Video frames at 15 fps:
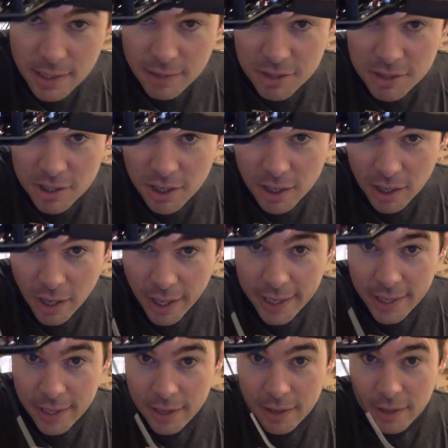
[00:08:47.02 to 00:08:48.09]
I've just kind of
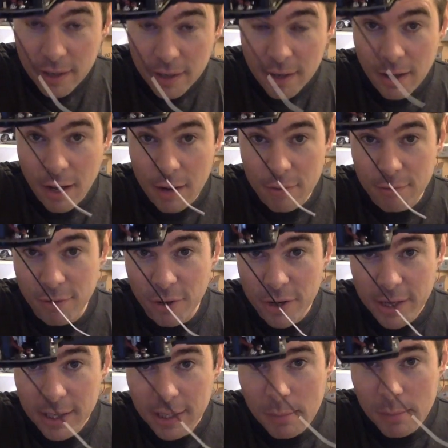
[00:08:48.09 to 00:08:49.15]
like
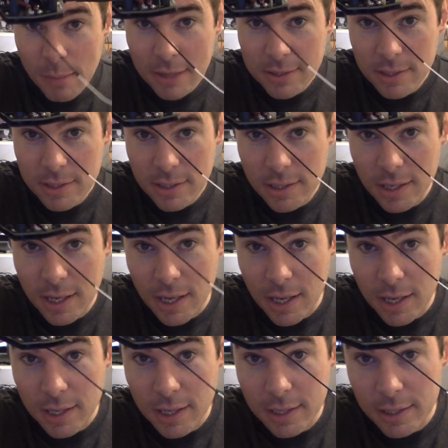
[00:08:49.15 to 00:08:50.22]
vertically mounted it
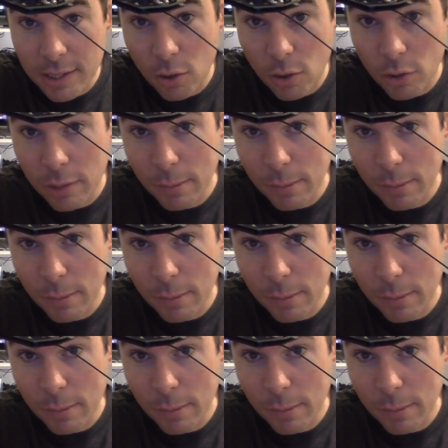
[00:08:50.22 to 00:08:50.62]
on